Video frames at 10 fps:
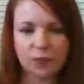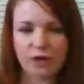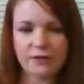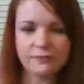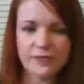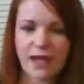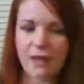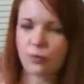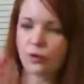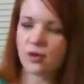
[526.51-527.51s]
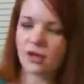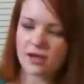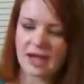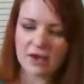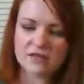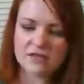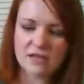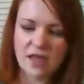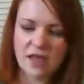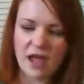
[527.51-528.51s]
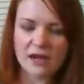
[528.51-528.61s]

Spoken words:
bed spring, and I put nails